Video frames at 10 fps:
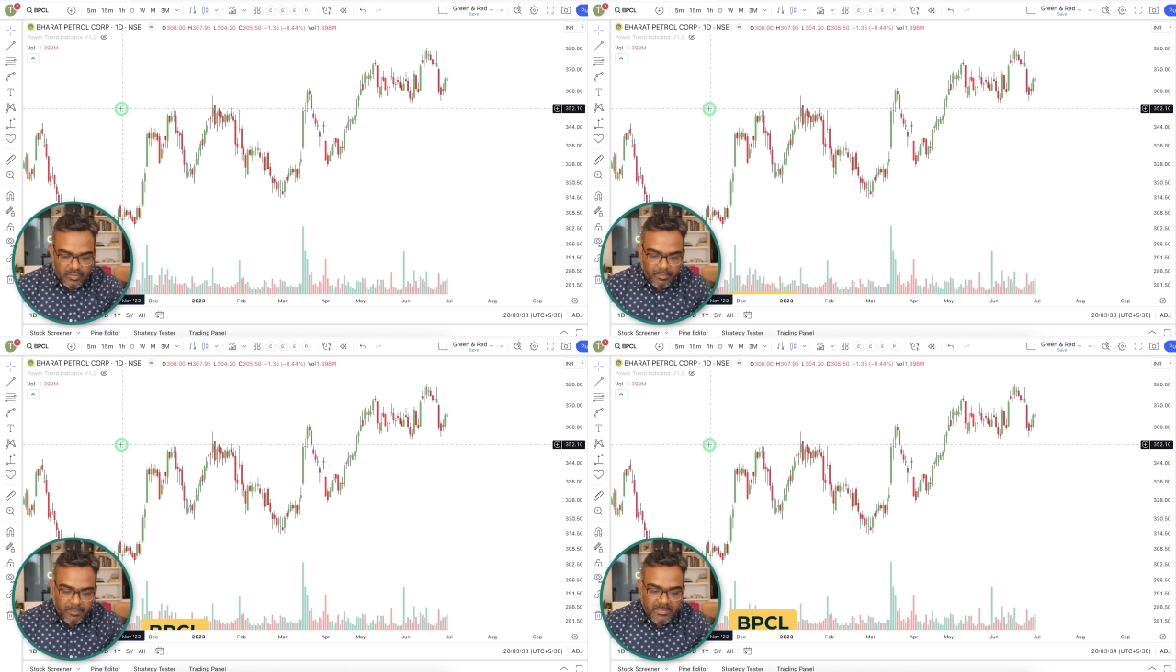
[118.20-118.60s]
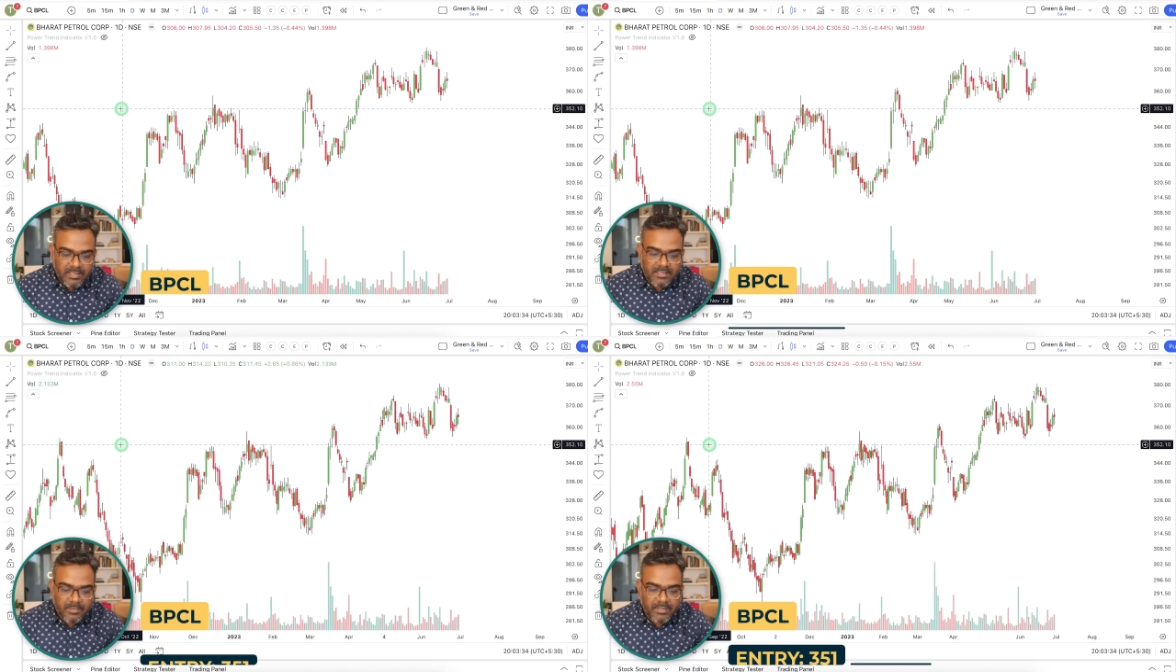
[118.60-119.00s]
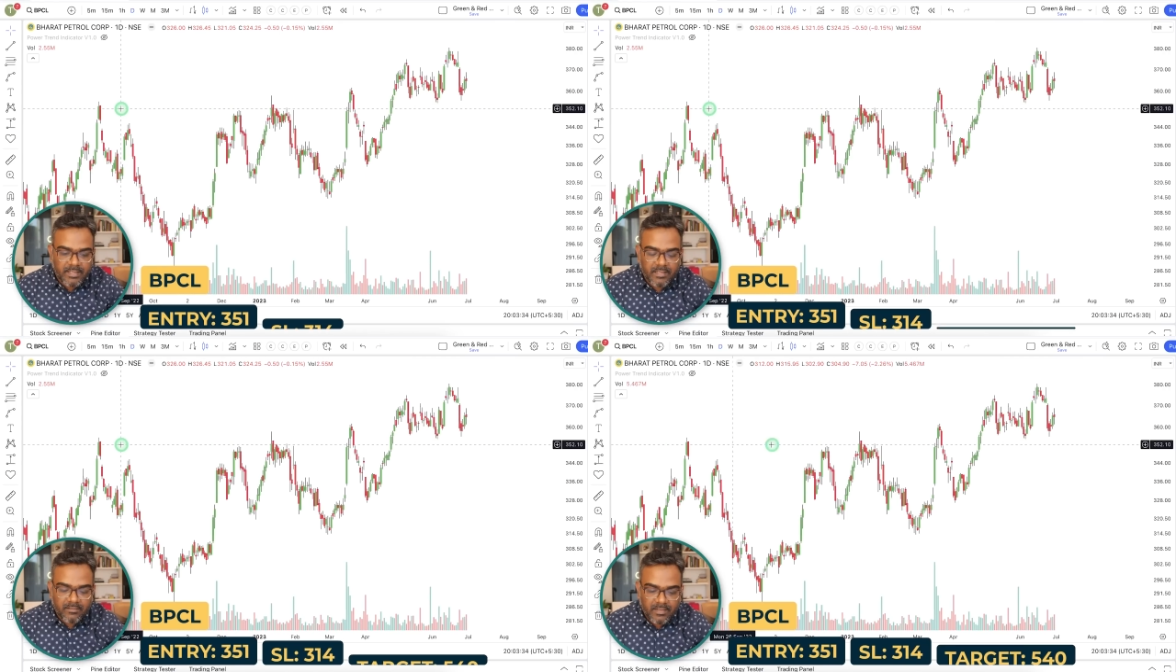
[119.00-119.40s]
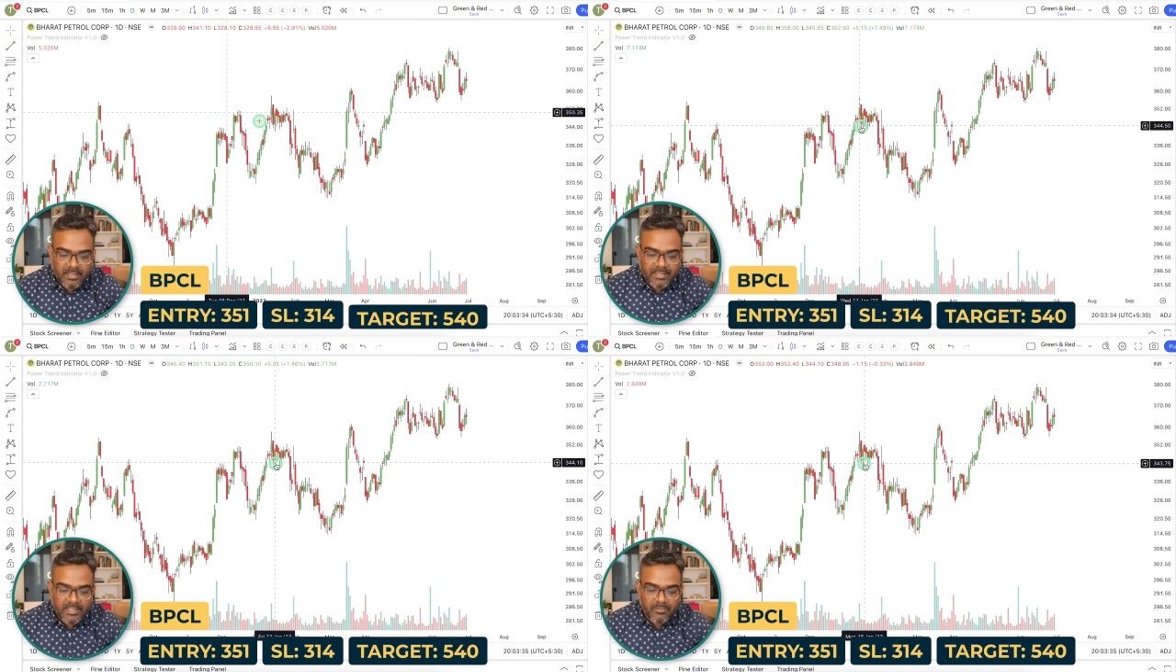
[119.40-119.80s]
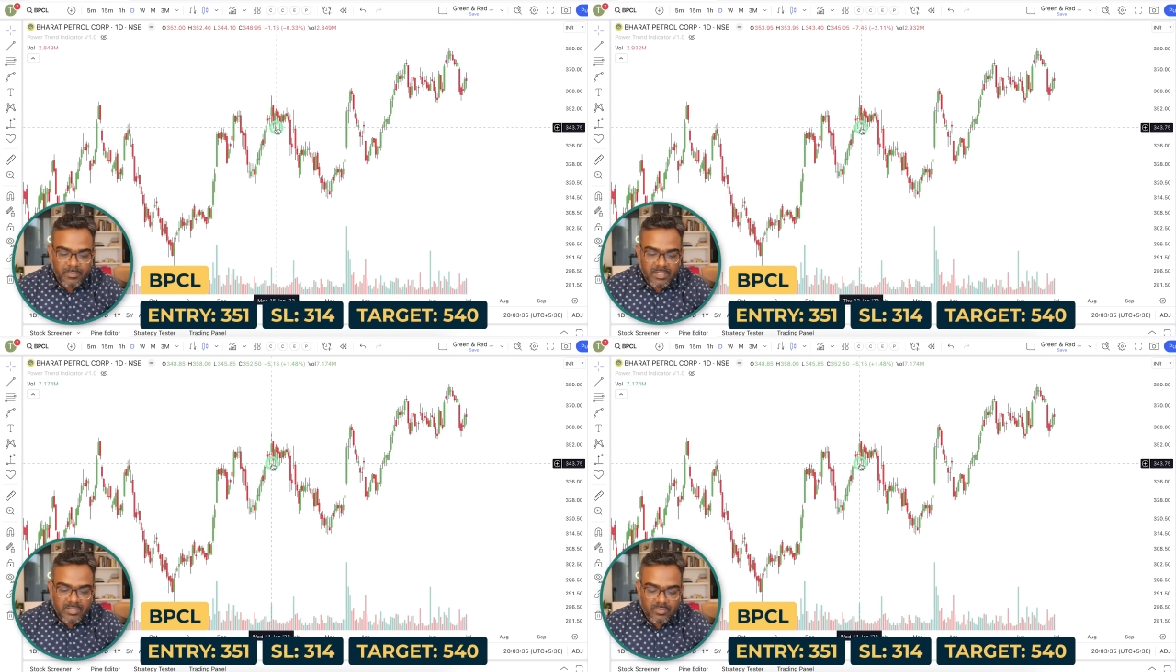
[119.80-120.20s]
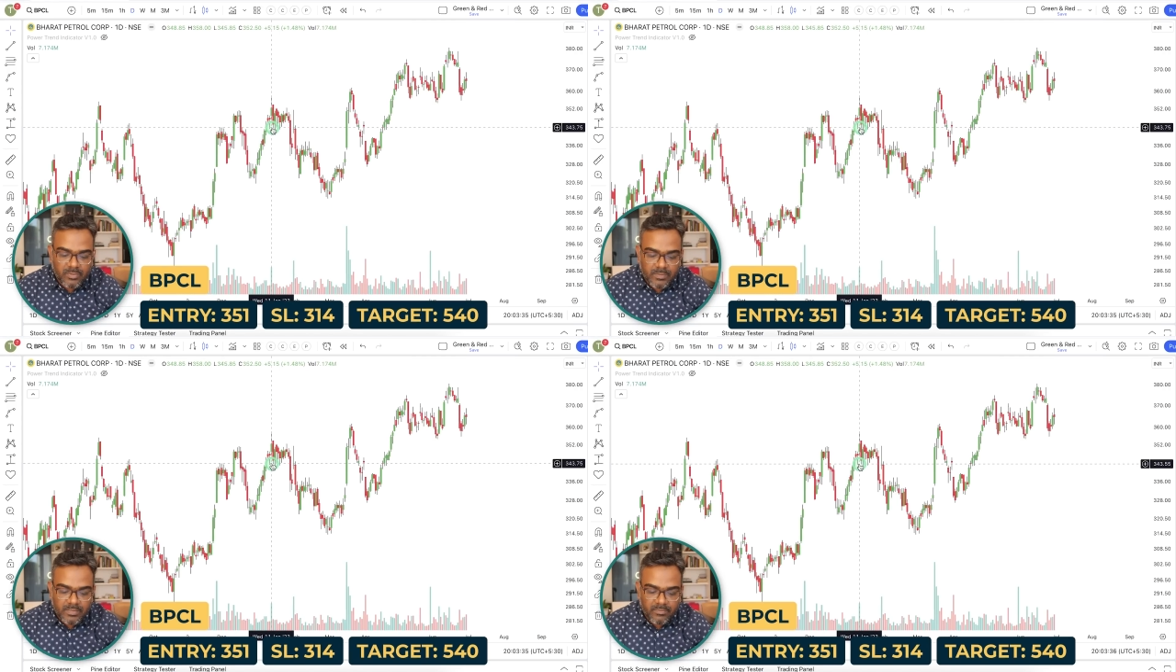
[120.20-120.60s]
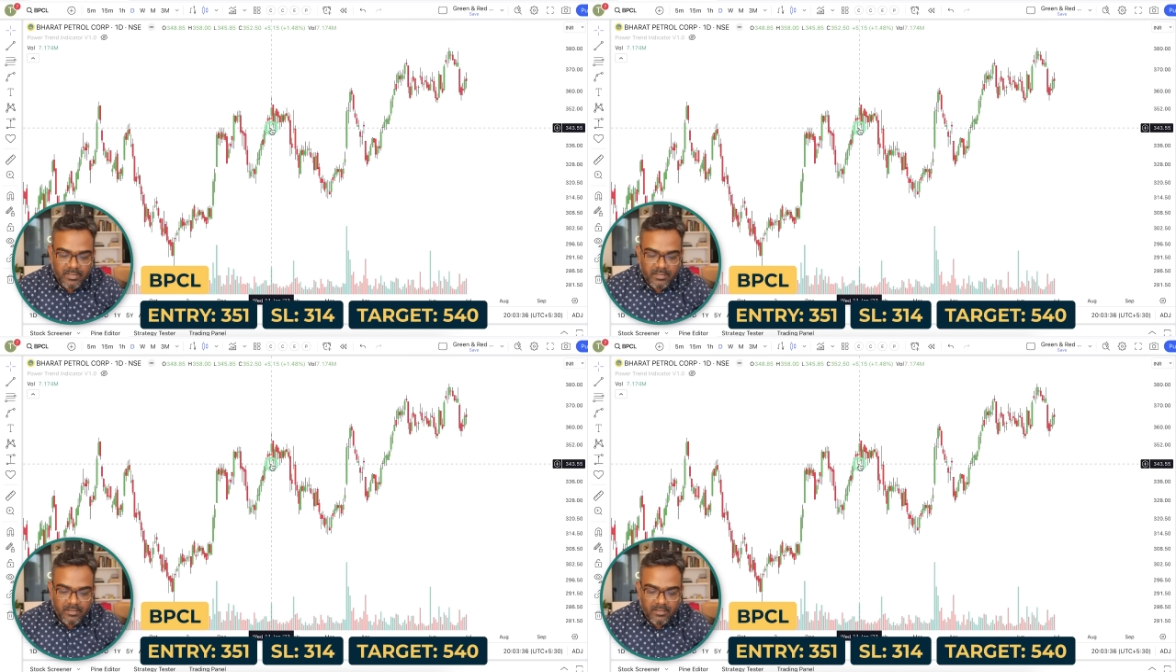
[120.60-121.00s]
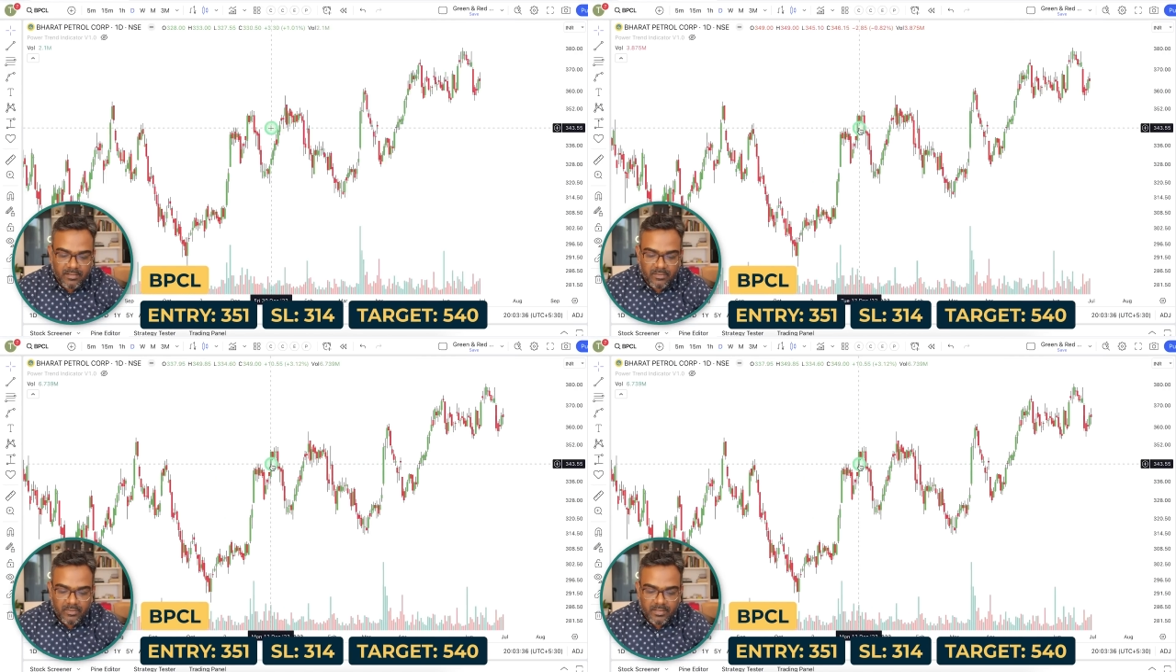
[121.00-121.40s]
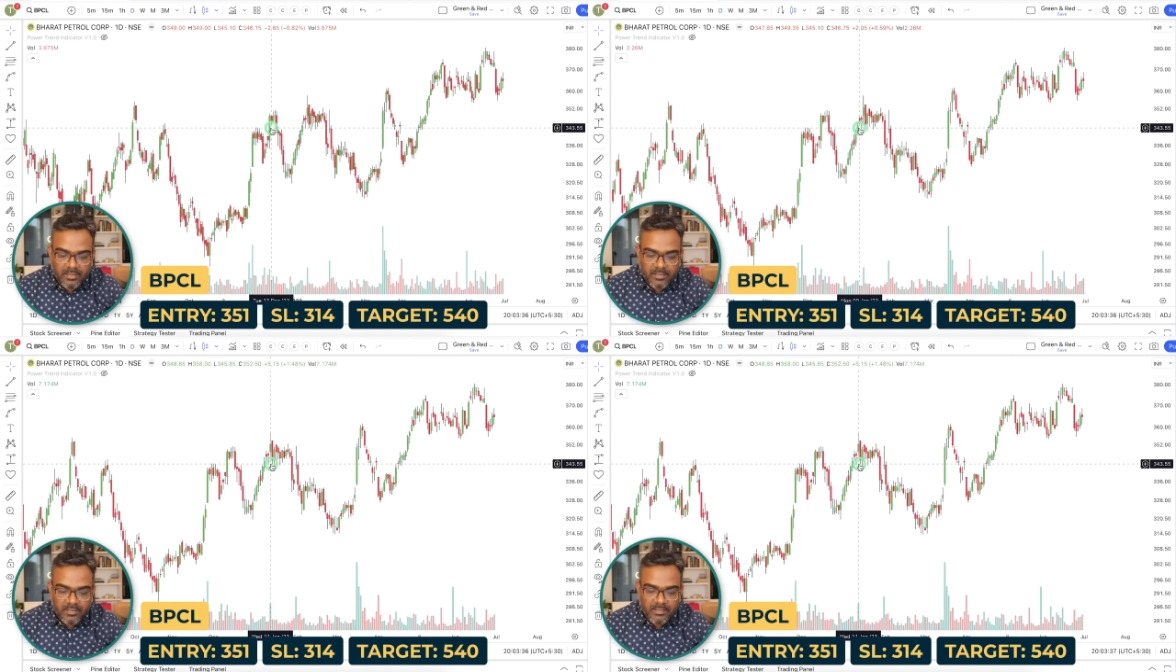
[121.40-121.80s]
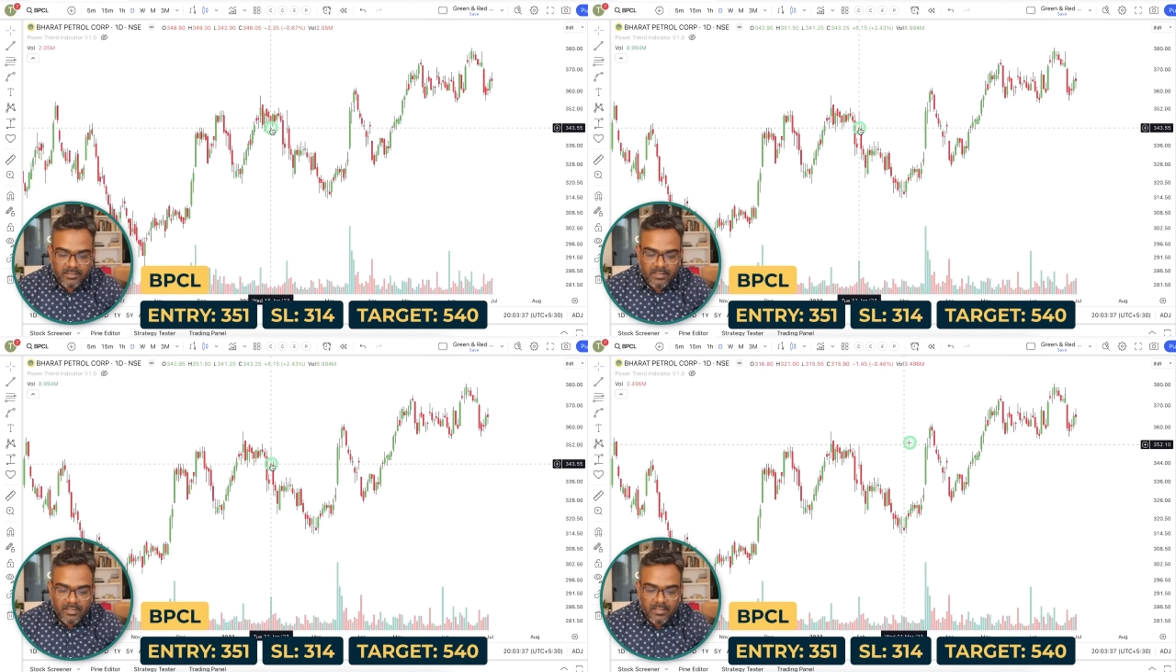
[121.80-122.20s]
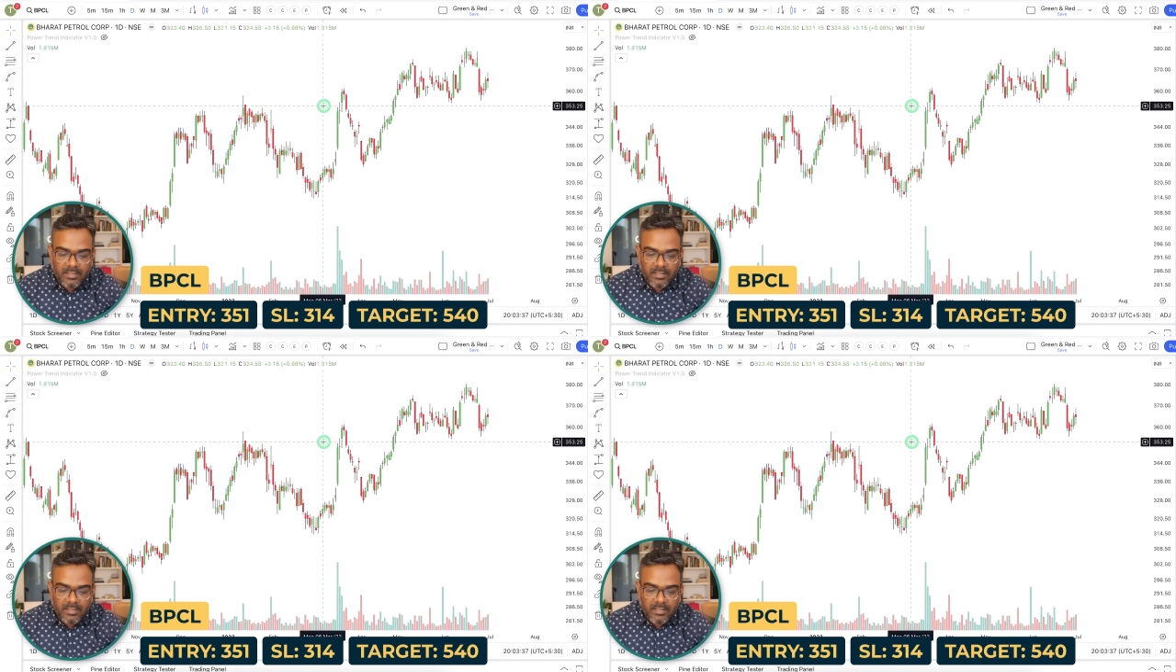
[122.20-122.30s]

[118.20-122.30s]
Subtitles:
So BPCL is something I covered 19th of March, so it was somewhere around here